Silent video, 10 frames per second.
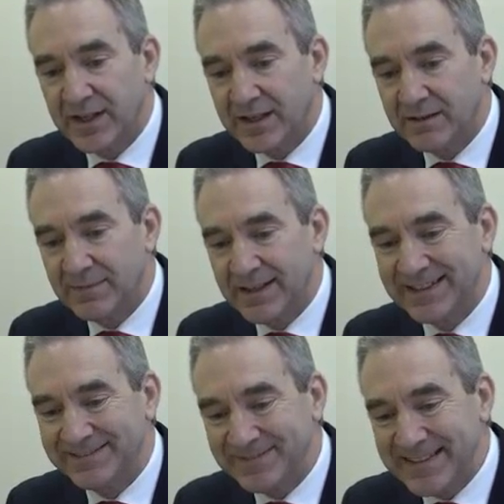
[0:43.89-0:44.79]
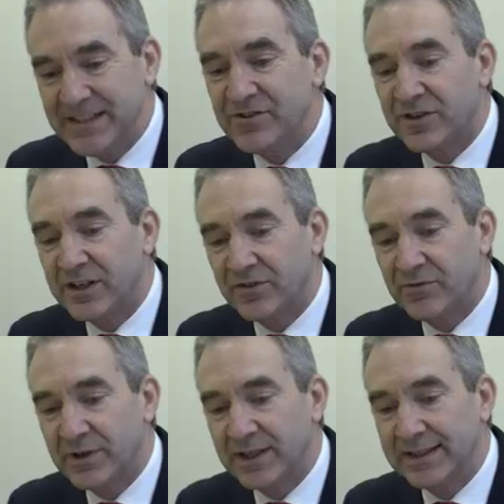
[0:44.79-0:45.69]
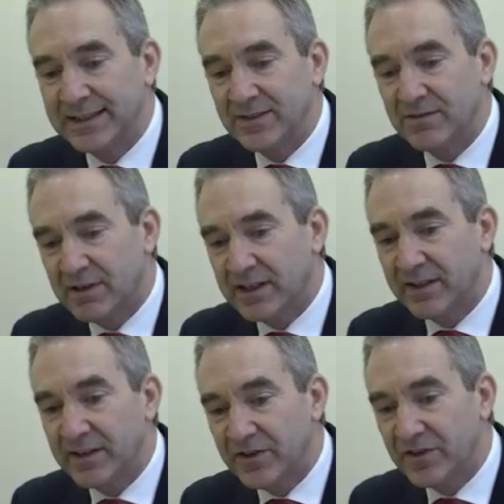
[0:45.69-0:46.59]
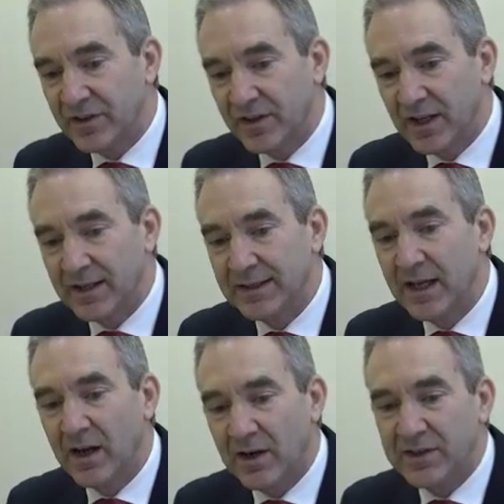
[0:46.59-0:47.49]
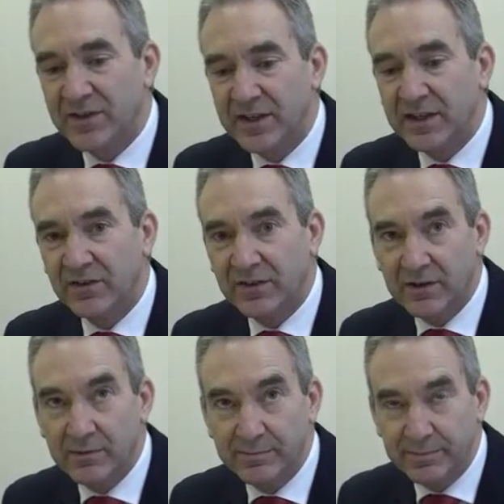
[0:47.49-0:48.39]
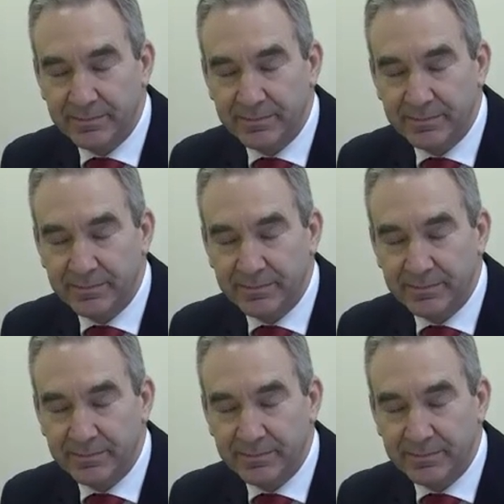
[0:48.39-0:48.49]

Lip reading: Our interest really is a recognition that IT is going to